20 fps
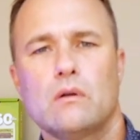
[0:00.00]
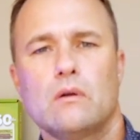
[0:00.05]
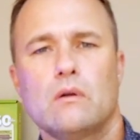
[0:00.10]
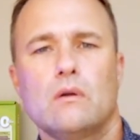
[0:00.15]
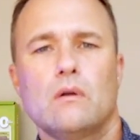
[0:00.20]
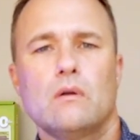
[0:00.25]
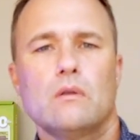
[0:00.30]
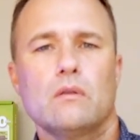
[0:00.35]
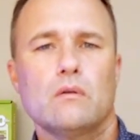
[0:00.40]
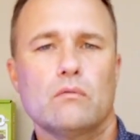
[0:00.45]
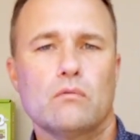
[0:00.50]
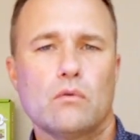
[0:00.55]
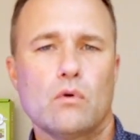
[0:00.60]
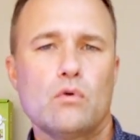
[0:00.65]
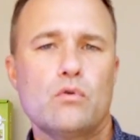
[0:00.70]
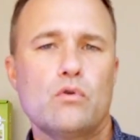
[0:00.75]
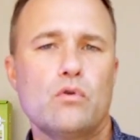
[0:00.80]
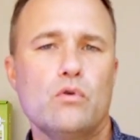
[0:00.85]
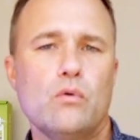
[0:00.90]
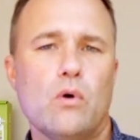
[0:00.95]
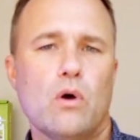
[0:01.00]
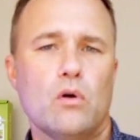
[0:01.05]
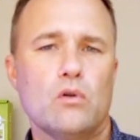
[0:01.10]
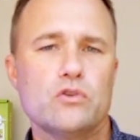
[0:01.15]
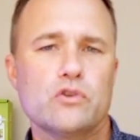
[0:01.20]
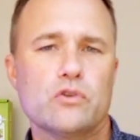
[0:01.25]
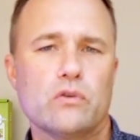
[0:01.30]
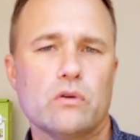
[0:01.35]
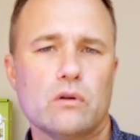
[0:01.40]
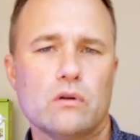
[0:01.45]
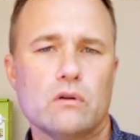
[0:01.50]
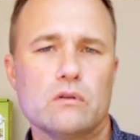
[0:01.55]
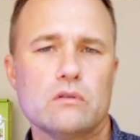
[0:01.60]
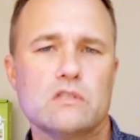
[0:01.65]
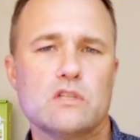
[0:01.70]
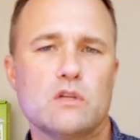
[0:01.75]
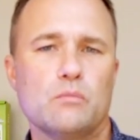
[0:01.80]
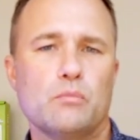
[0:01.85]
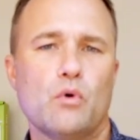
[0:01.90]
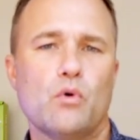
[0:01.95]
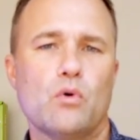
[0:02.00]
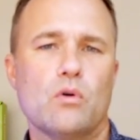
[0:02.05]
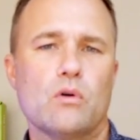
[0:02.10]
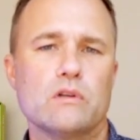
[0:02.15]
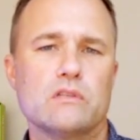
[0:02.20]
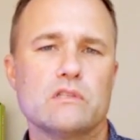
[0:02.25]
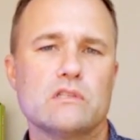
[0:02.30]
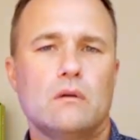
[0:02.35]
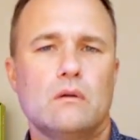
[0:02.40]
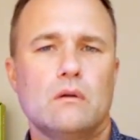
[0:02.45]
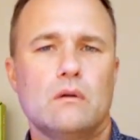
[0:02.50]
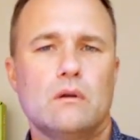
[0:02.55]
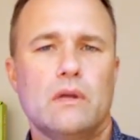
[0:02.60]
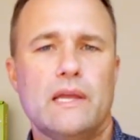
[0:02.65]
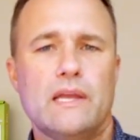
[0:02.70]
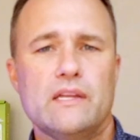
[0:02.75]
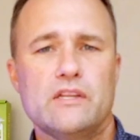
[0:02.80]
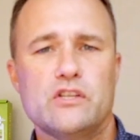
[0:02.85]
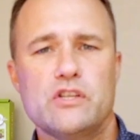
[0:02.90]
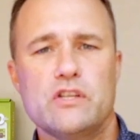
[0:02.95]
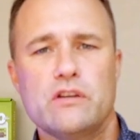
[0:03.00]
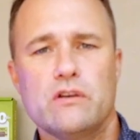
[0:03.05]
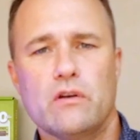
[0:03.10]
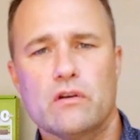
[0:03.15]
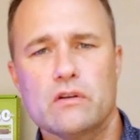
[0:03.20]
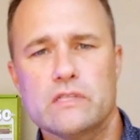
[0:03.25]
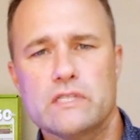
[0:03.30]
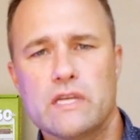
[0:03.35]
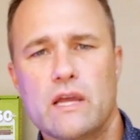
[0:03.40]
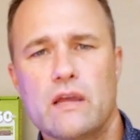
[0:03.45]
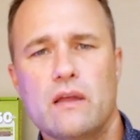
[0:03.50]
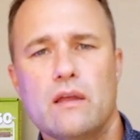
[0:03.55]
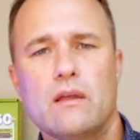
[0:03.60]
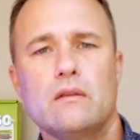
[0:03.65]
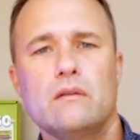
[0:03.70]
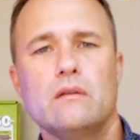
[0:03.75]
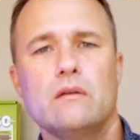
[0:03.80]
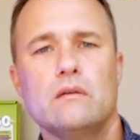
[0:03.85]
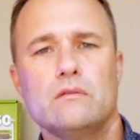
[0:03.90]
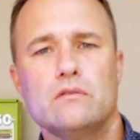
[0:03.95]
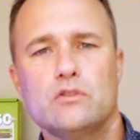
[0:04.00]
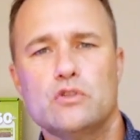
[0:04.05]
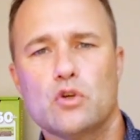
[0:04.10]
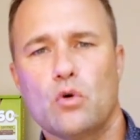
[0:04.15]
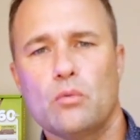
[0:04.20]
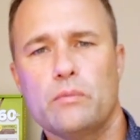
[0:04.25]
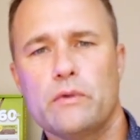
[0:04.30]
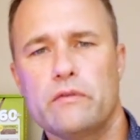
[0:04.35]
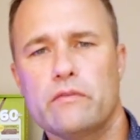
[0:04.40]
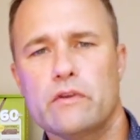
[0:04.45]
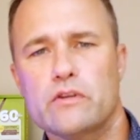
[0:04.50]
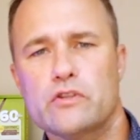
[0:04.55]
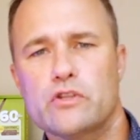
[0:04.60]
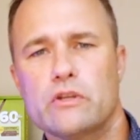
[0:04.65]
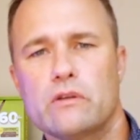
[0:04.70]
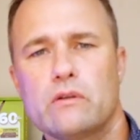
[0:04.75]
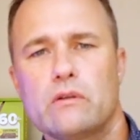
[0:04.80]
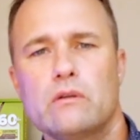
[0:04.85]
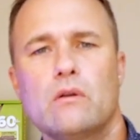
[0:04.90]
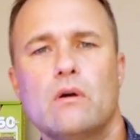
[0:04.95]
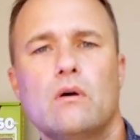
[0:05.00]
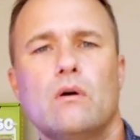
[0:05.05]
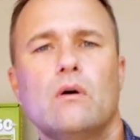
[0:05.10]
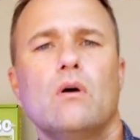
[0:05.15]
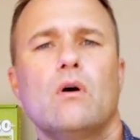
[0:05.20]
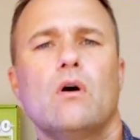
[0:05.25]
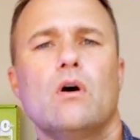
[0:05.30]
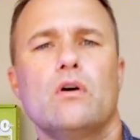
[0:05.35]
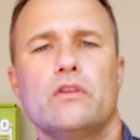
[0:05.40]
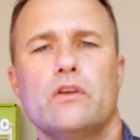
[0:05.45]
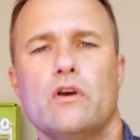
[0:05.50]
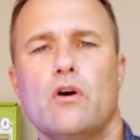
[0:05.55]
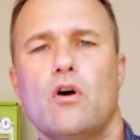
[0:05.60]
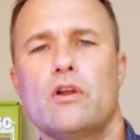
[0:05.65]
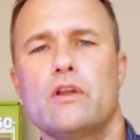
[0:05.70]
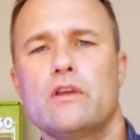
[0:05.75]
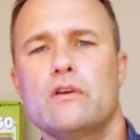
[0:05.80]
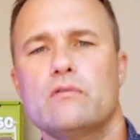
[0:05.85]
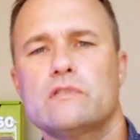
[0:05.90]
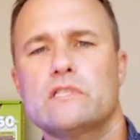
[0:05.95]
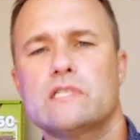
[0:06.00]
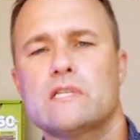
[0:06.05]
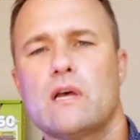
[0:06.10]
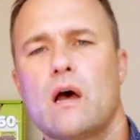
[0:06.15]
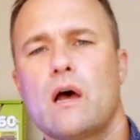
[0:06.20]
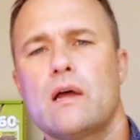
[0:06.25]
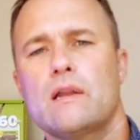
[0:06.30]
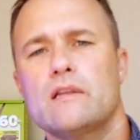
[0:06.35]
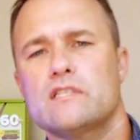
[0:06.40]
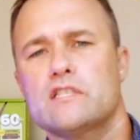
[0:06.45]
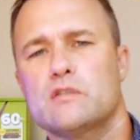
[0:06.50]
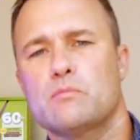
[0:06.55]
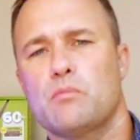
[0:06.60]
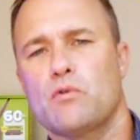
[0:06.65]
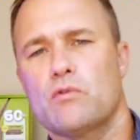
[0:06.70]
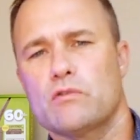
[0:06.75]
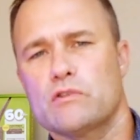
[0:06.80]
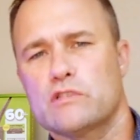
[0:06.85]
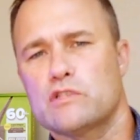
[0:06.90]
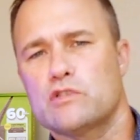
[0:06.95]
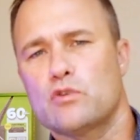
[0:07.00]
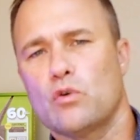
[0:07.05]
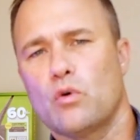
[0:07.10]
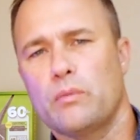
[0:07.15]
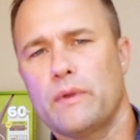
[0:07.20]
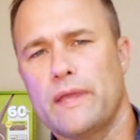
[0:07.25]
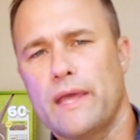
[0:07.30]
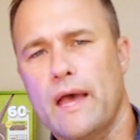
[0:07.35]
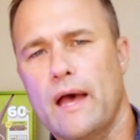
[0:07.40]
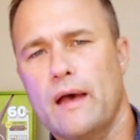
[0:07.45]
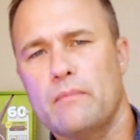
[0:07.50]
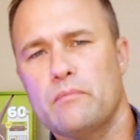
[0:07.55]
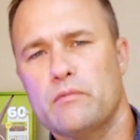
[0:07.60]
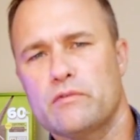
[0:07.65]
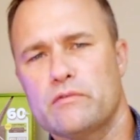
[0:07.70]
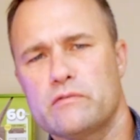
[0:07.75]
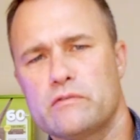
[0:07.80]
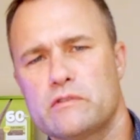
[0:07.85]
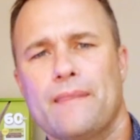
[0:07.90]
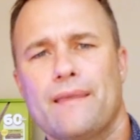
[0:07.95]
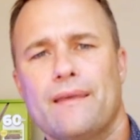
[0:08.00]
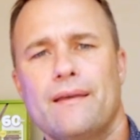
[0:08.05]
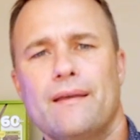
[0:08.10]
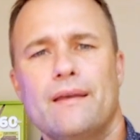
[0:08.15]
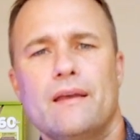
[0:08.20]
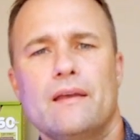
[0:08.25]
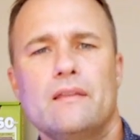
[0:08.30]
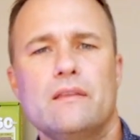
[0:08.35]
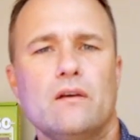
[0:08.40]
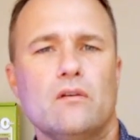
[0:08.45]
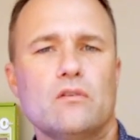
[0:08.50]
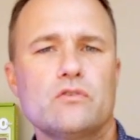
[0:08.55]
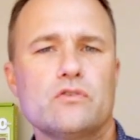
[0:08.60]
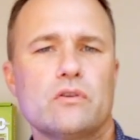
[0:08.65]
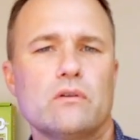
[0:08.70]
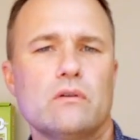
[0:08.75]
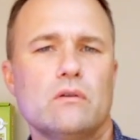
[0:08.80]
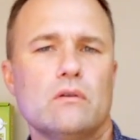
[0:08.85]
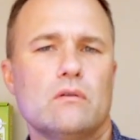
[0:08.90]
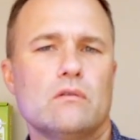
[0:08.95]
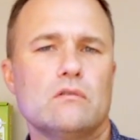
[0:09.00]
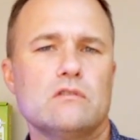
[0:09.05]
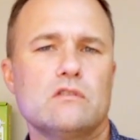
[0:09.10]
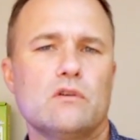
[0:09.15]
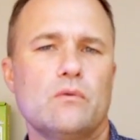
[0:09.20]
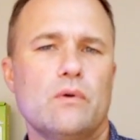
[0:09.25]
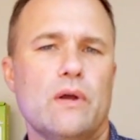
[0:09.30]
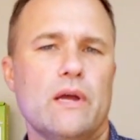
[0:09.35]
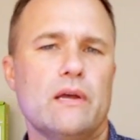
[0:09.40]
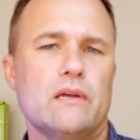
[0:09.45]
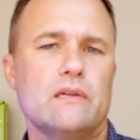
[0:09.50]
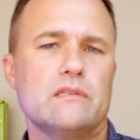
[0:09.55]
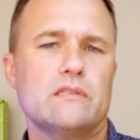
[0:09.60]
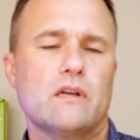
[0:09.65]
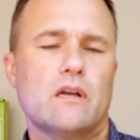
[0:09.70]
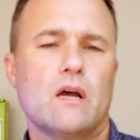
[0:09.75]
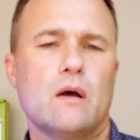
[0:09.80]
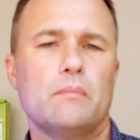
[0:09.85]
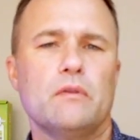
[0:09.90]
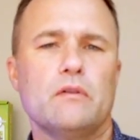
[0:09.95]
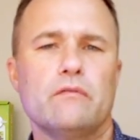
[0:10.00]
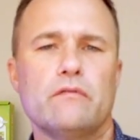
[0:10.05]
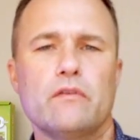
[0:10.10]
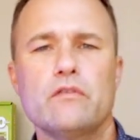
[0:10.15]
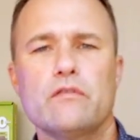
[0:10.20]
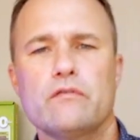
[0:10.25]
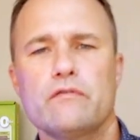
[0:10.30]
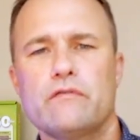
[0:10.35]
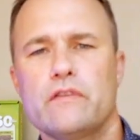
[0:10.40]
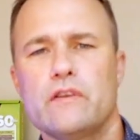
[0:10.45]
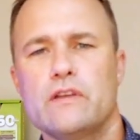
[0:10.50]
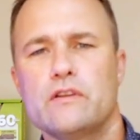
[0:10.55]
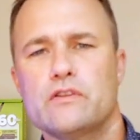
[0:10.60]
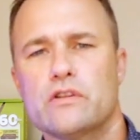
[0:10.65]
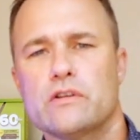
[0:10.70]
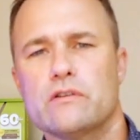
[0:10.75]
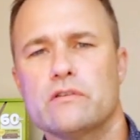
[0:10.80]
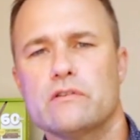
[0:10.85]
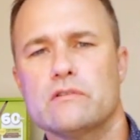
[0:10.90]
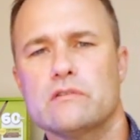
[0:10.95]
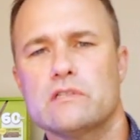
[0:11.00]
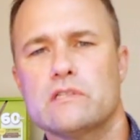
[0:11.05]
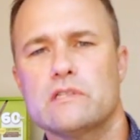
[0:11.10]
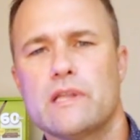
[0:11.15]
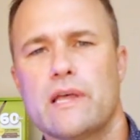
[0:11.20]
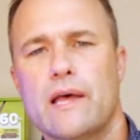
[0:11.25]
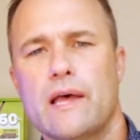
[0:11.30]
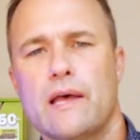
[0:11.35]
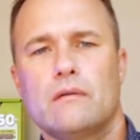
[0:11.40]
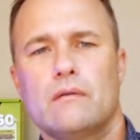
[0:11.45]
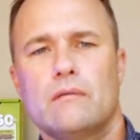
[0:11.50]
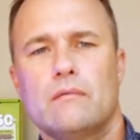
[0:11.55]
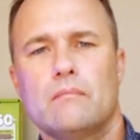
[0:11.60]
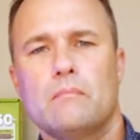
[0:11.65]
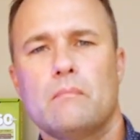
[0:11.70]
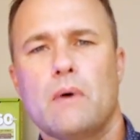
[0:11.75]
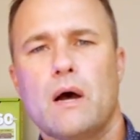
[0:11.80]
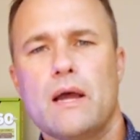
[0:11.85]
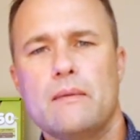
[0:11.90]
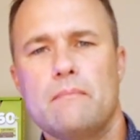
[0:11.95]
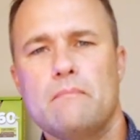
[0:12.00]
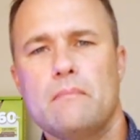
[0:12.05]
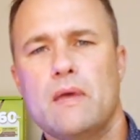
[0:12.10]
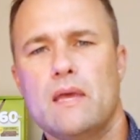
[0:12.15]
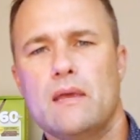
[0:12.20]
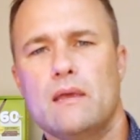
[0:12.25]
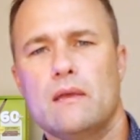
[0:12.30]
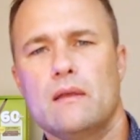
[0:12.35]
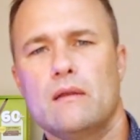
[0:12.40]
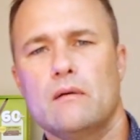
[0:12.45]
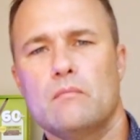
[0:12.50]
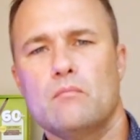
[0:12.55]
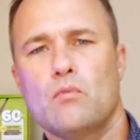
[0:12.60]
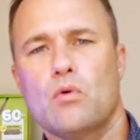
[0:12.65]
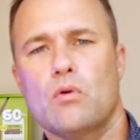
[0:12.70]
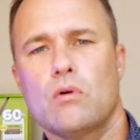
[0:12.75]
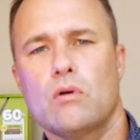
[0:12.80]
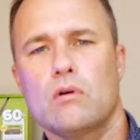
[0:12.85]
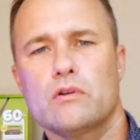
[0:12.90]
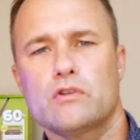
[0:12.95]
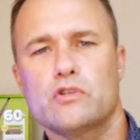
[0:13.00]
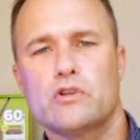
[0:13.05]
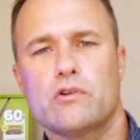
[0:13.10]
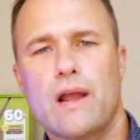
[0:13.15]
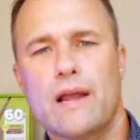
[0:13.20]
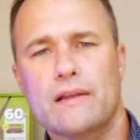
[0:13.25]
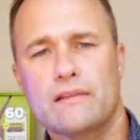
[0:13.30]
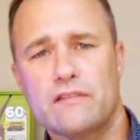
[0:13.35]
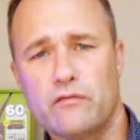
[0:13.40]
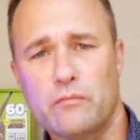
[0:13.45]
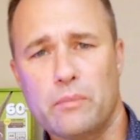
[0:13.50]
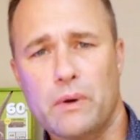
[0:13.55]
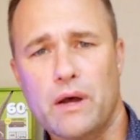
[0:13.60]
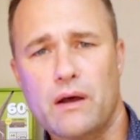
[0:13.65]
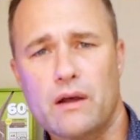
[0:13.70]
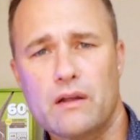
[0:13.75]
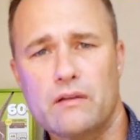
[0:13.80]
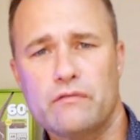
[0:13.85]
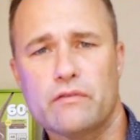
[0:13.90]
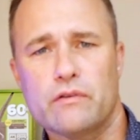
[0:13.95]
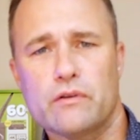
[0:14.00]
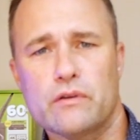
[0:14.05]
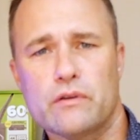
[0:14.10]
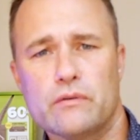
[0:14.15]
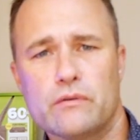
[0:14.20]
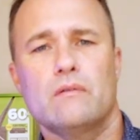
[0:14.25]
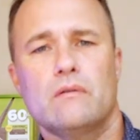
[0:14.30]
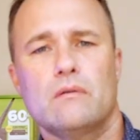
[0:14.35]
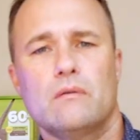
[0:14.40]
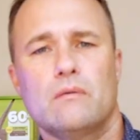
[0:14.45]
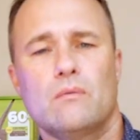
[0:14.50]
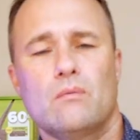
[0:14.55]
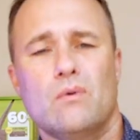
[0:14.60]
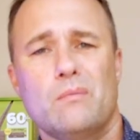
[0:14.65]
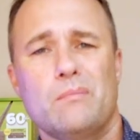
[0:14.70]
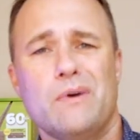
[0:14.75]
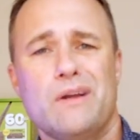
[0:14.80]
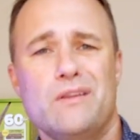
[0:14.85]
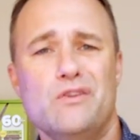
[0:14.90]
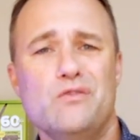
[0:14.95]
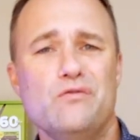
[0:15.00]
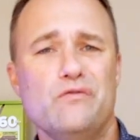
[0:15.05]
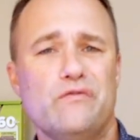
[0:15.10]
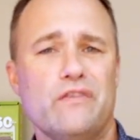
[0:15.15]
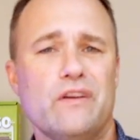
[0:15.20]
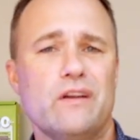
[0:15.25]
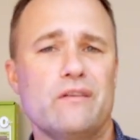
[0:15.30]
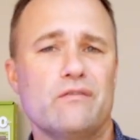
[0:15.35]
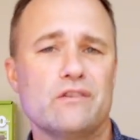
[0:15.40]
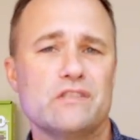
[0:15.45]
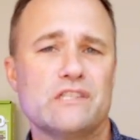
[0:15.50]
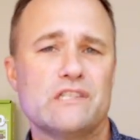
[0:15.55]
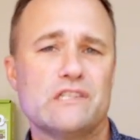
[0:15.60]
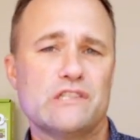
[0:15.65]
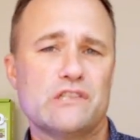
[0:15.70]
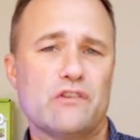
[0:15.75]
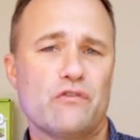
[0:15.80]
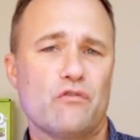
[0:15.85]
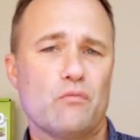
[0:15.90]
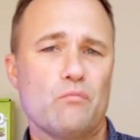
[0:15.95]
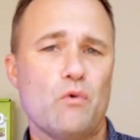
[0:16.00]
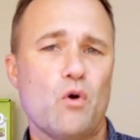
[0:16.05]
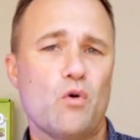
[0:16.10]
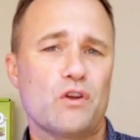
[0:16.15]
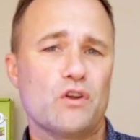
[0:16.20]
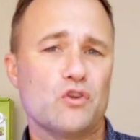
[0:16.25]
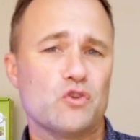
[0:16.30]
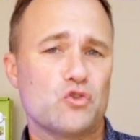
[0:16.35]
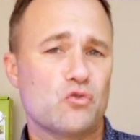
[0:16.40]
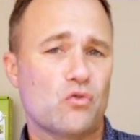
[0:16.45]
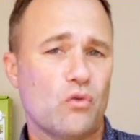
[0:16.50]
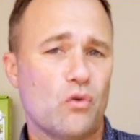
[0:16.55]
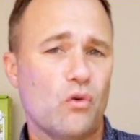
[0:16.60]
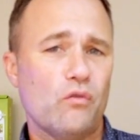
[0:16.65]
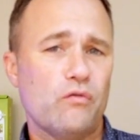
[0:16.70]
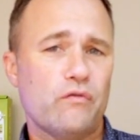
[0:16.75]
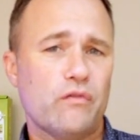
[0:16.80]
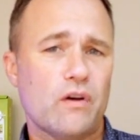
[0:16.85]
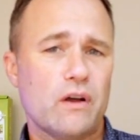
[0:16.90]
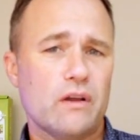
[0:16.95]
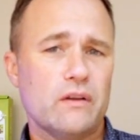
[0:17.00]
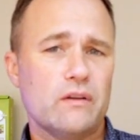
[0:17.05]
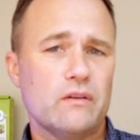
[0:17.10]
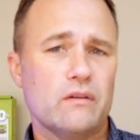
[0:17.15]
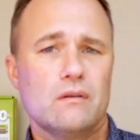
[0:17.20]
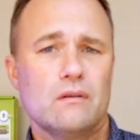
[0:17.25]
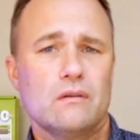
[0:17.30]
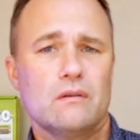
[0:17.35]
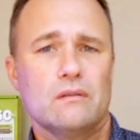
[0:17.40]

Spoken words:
The Roku Ultra supports HDR10, Dolby Vision. On the audio side, it supports Dolby Atmos. And the Ultra also has a couple of other features that might make it a more attractive buy for you. One of my new favorites is the remote control finder.